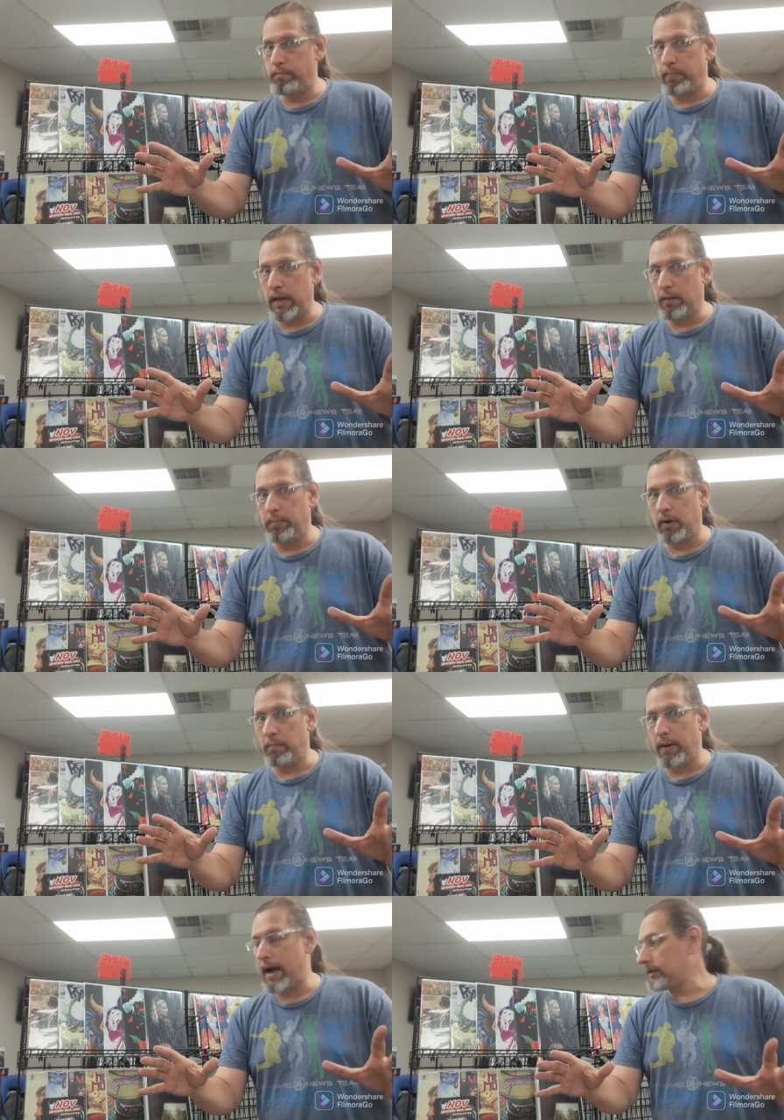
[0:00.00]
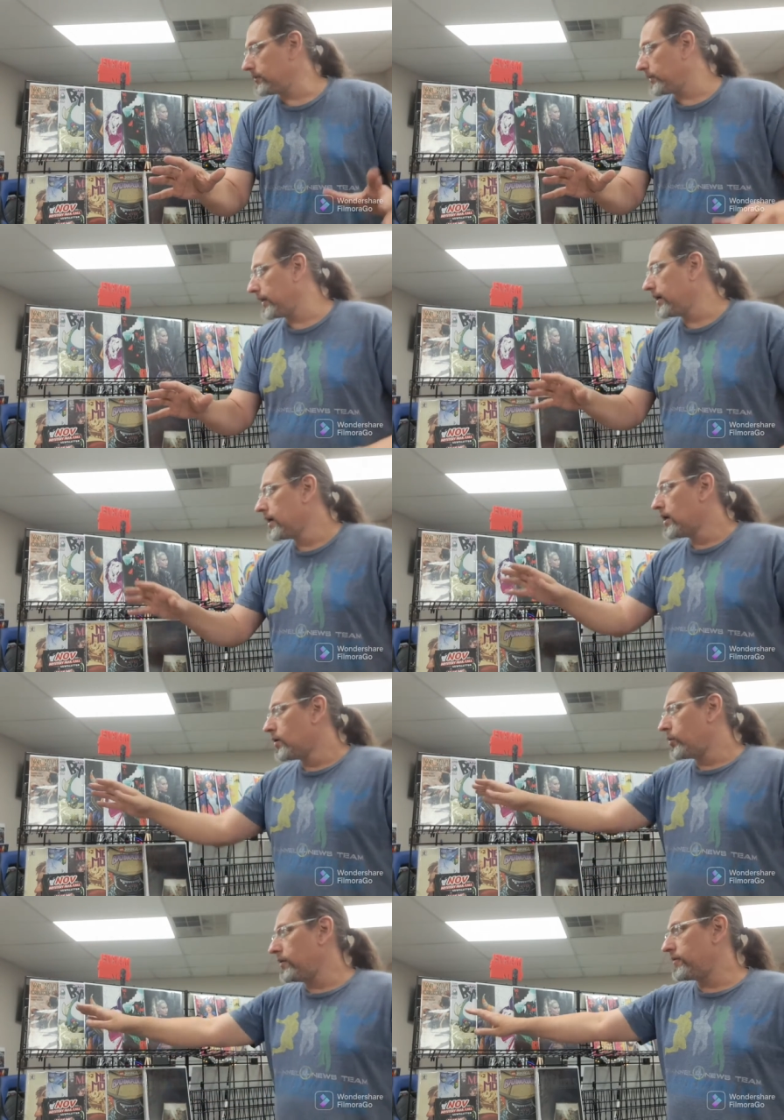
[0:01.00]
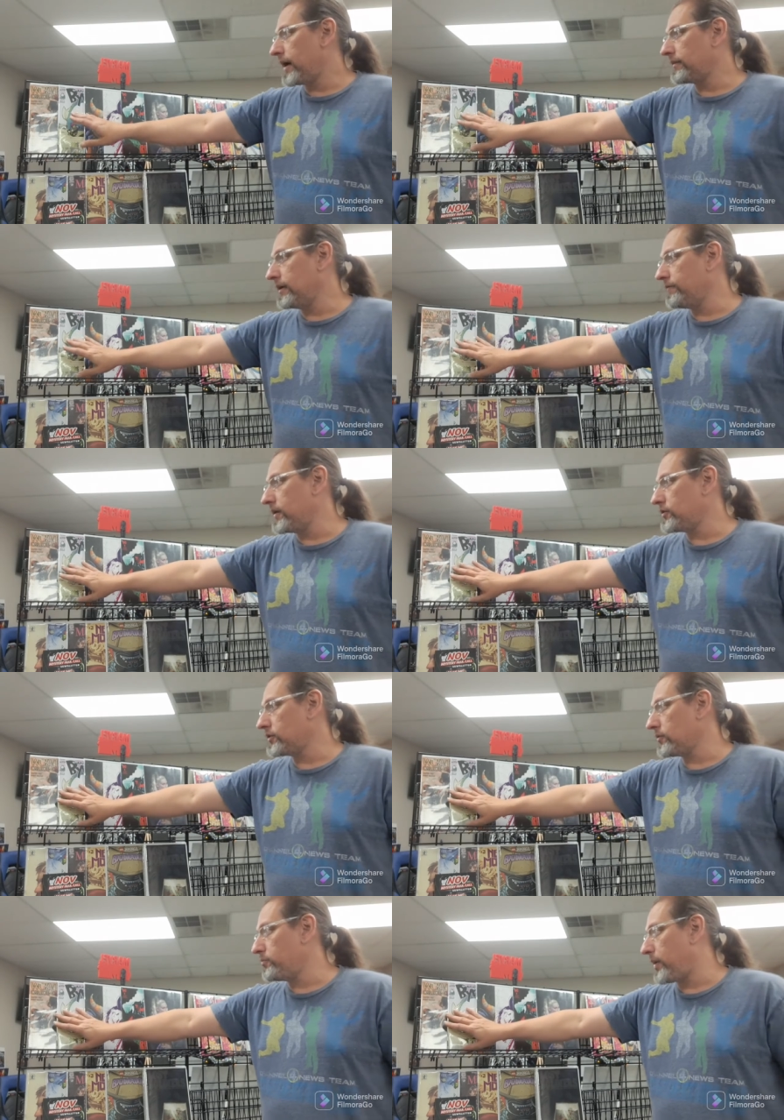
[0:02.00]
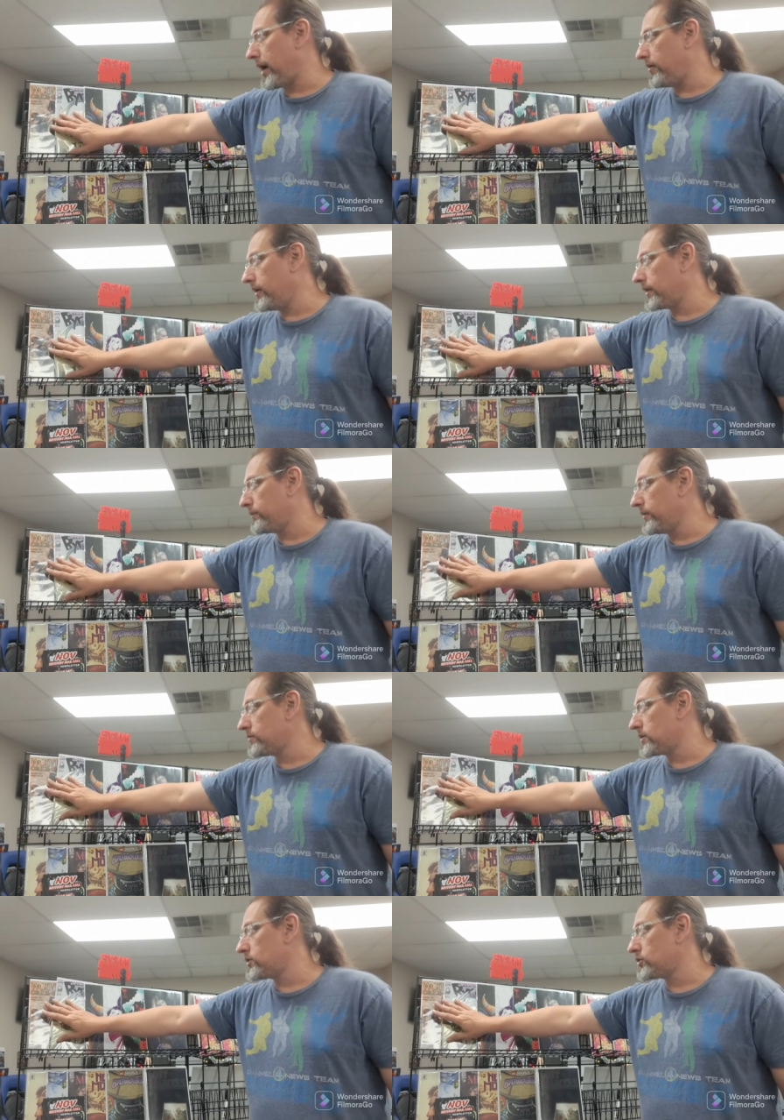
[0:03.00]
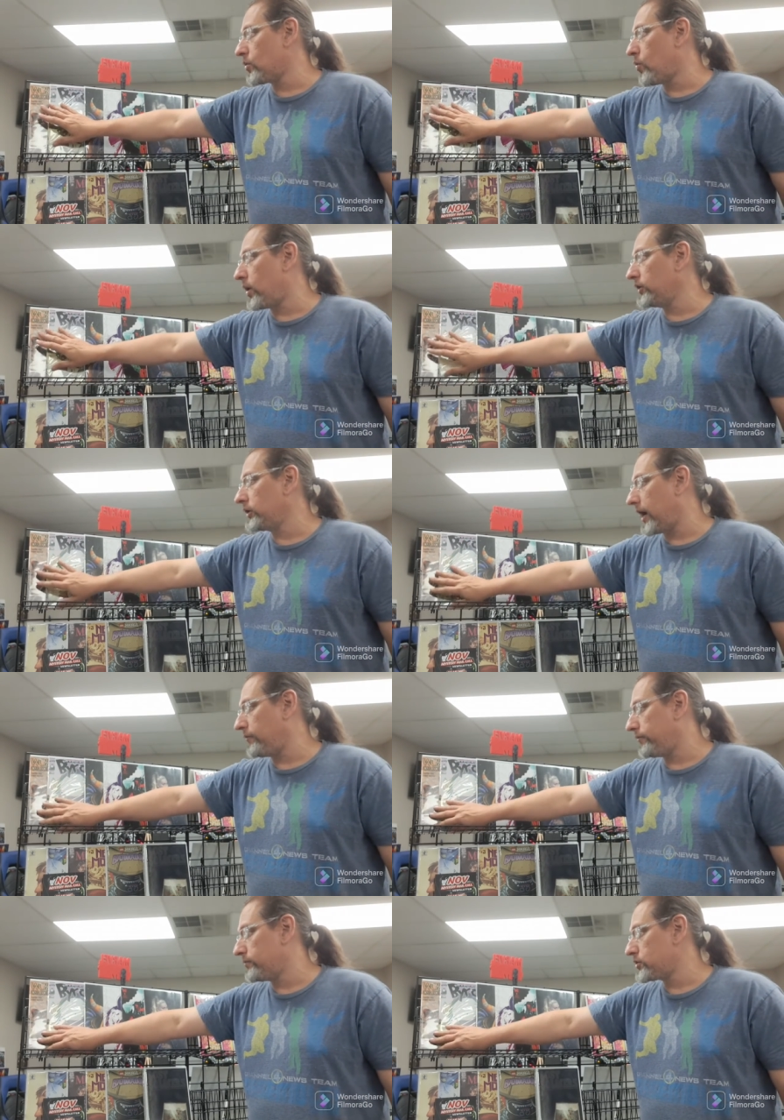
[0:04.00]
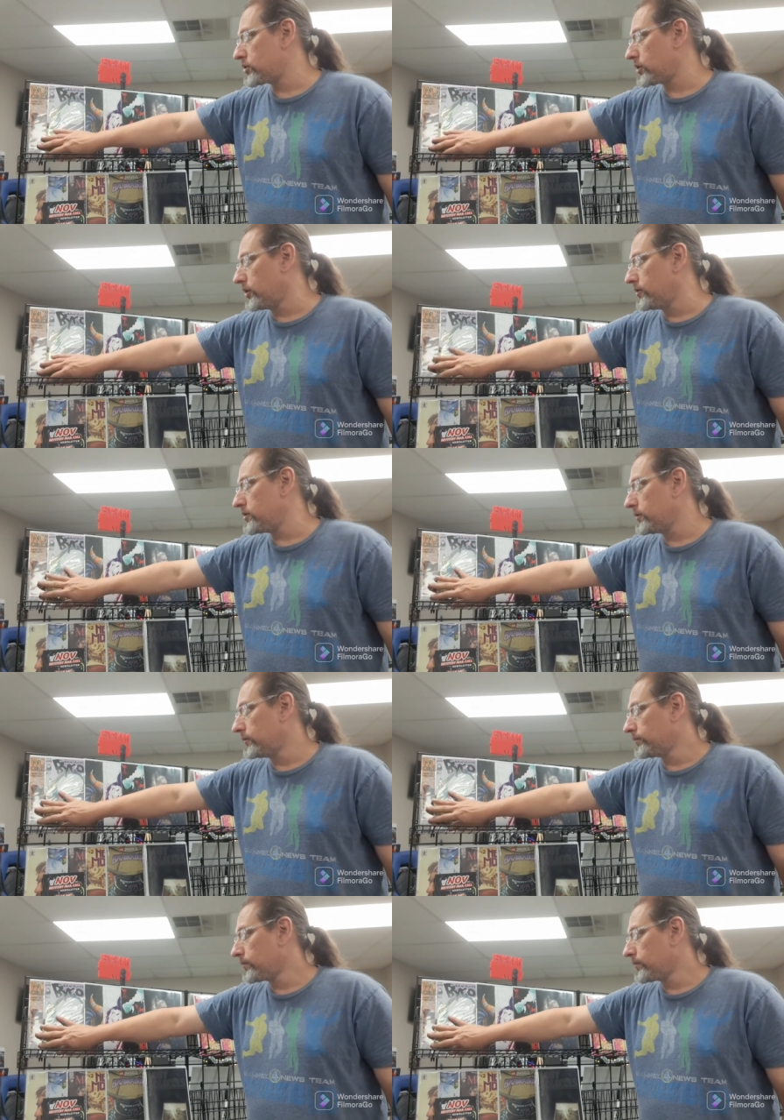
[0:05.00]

Big book, possibly. We've got the Adventures of Byron. I believe this is a one shot from Scoot.